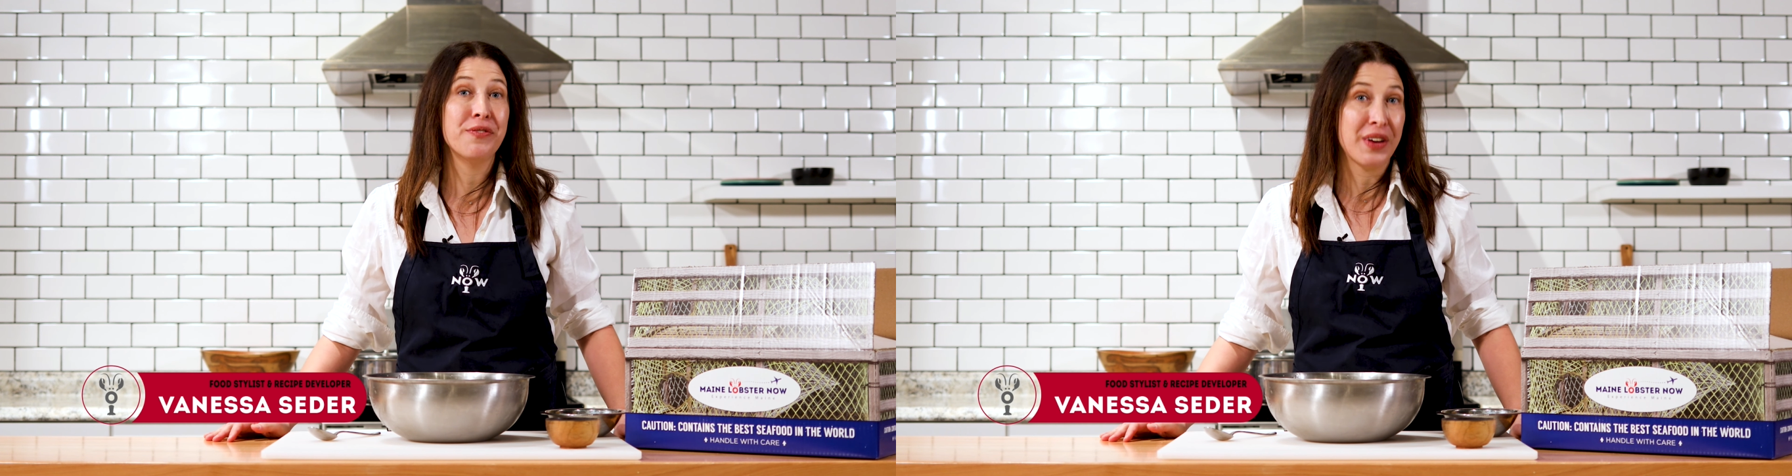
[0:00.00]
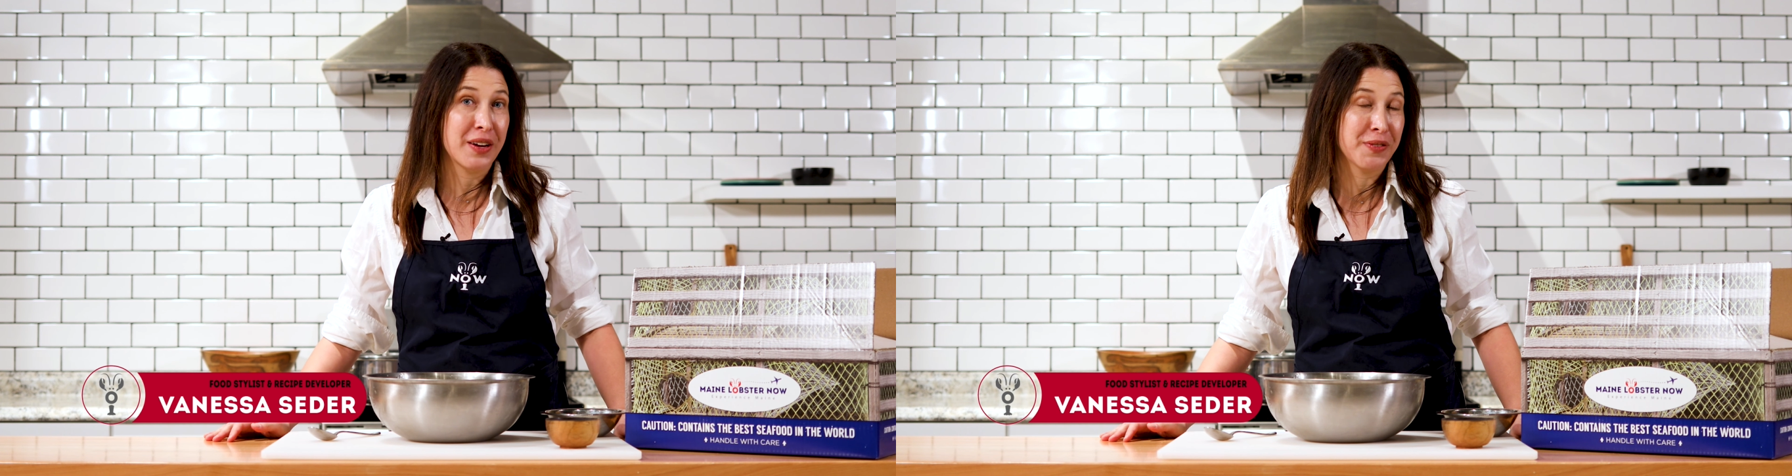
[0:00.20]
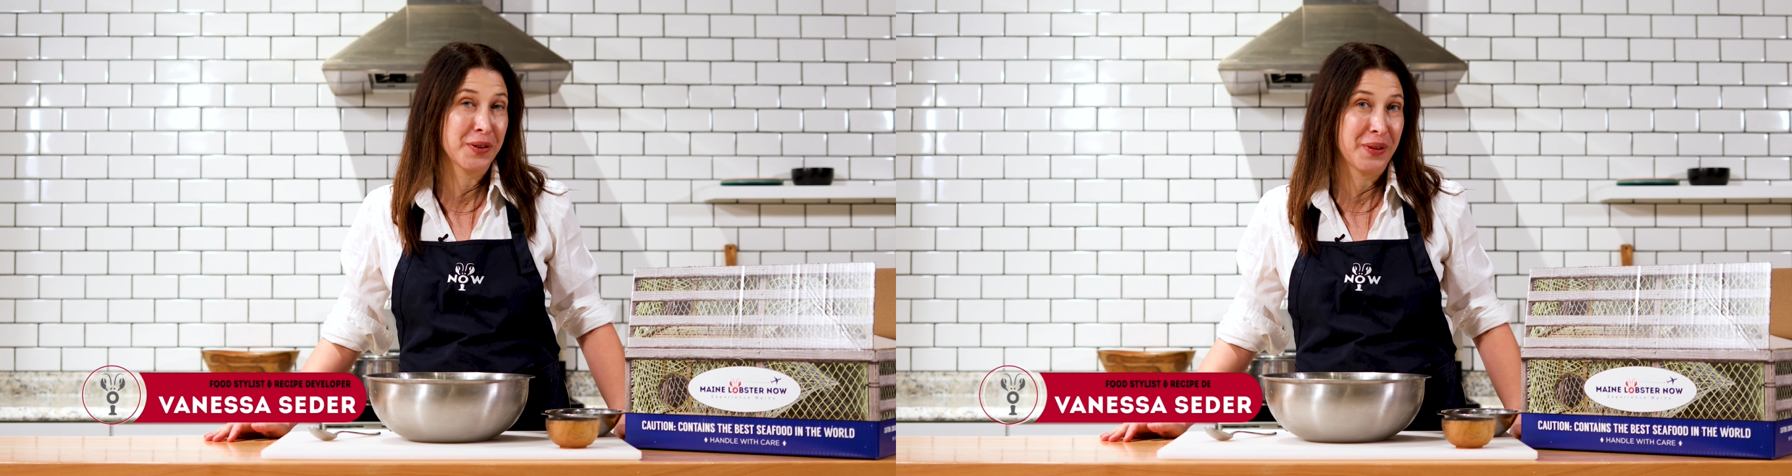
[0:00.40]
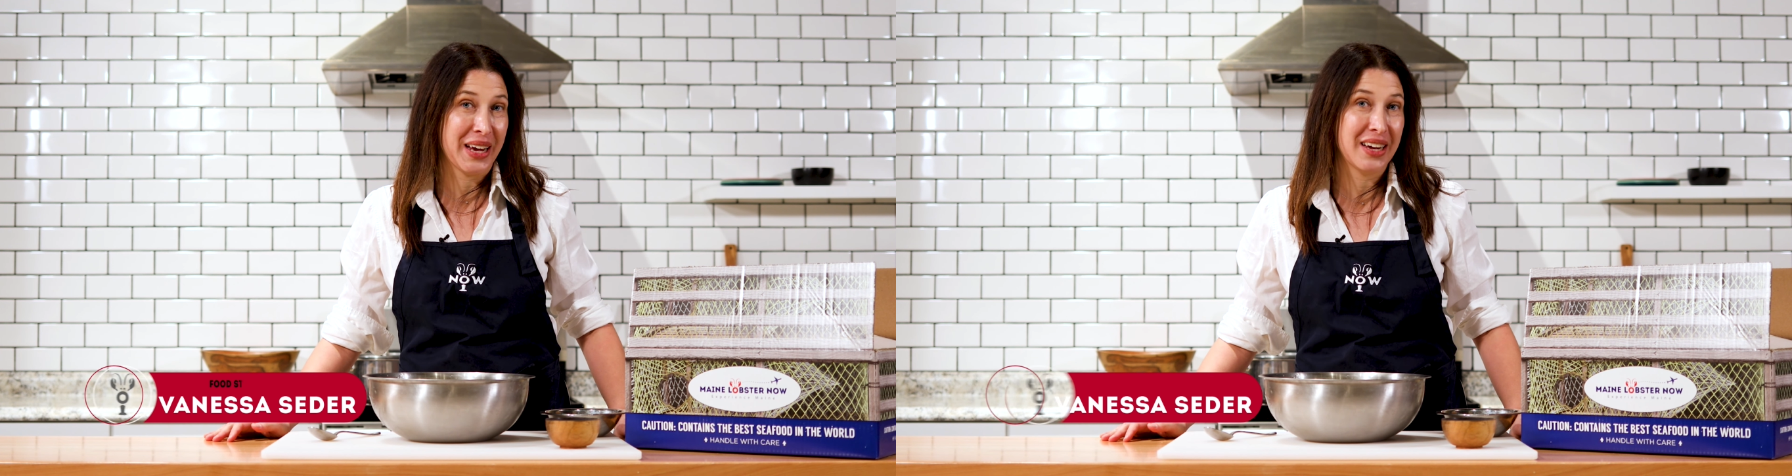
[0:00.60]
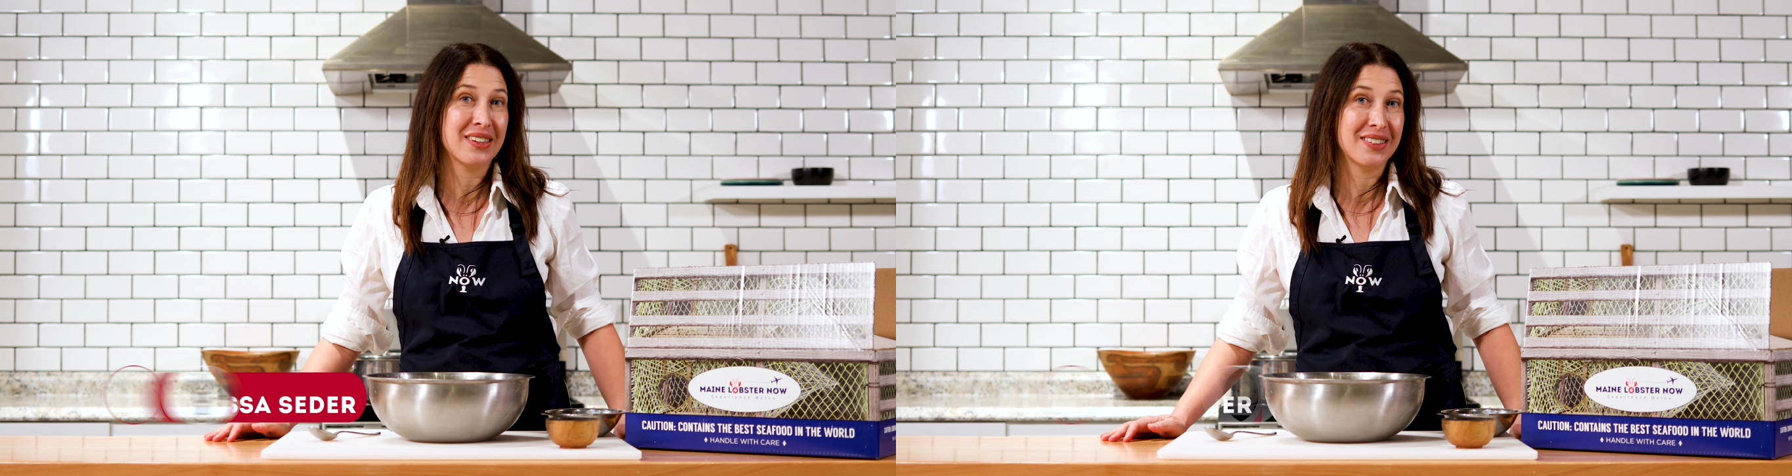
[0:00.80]
favorite
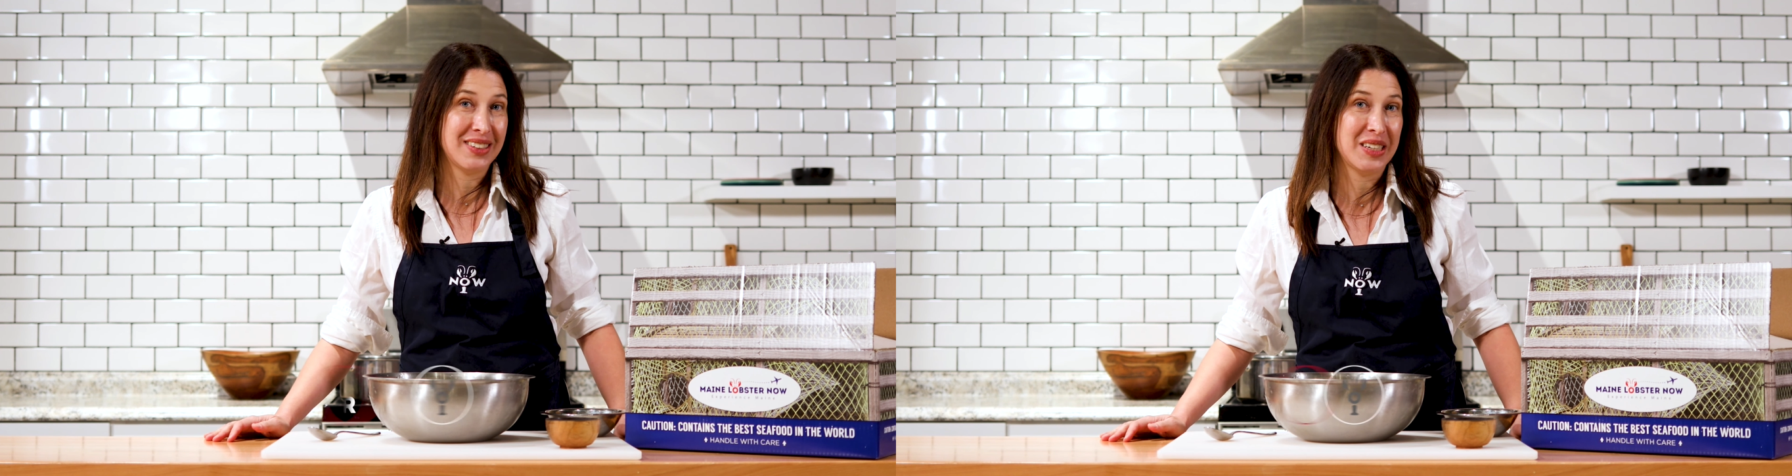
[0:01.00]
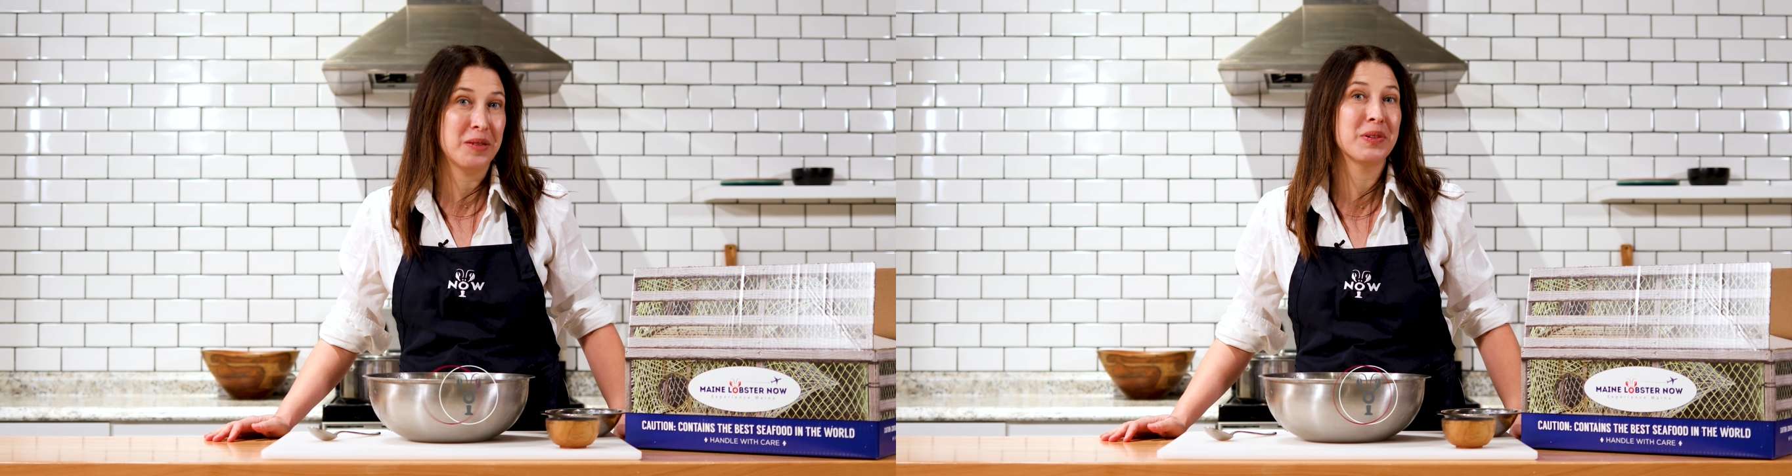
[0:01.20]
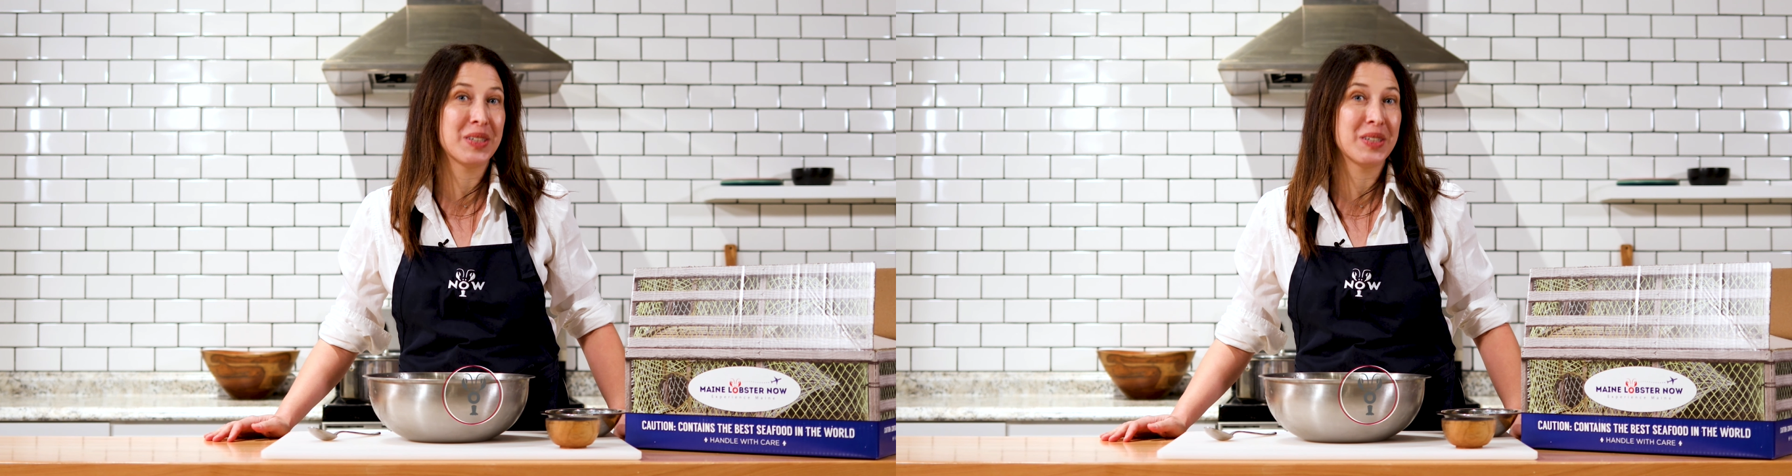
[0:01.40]
way to steam